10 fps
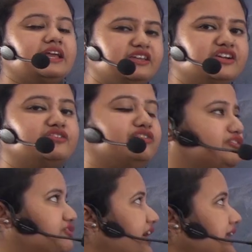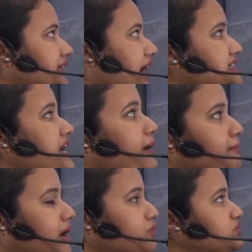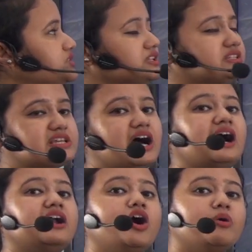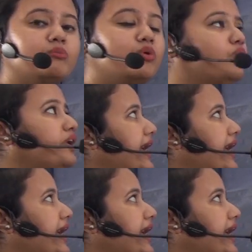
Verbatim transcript: here we find that mountains are more